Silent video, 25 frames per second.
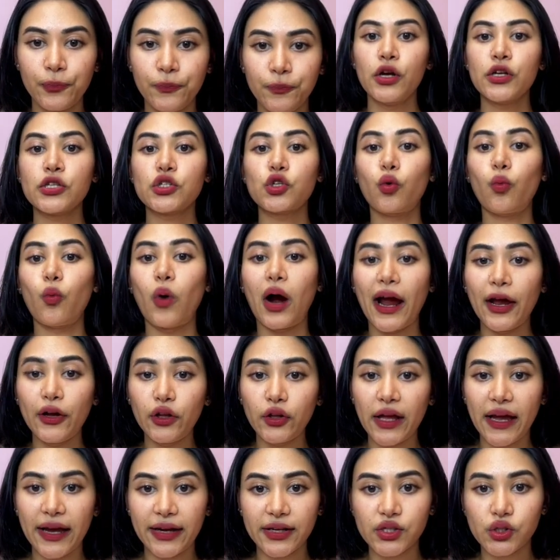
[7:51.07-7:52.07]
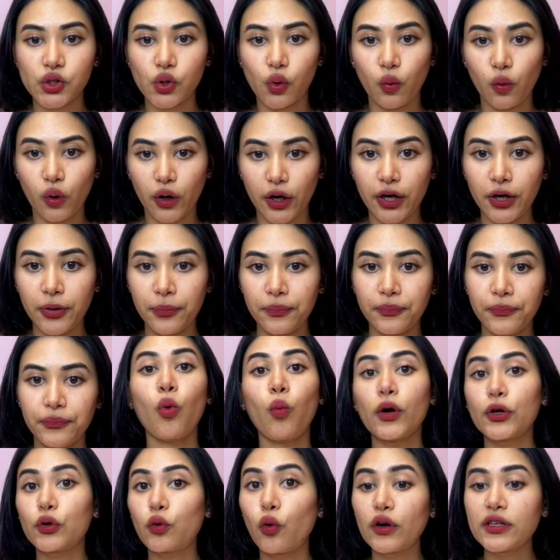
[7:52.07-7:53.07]
So while XOR,
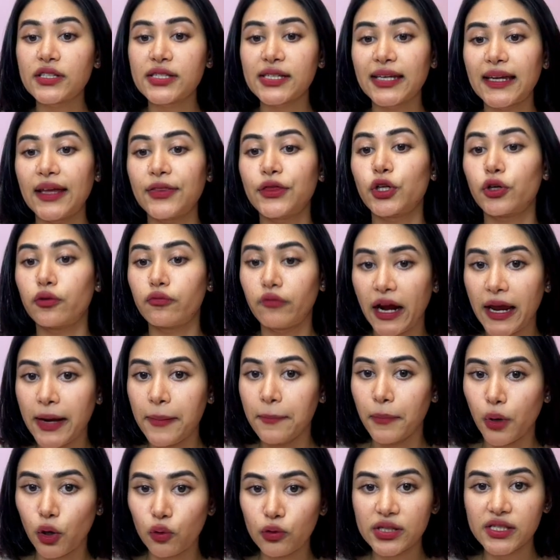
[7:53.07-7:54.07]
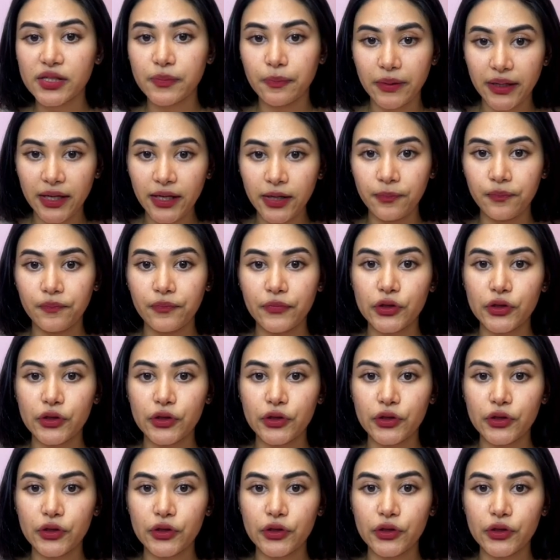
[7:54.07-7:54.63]
we're going to get the rightmost bit.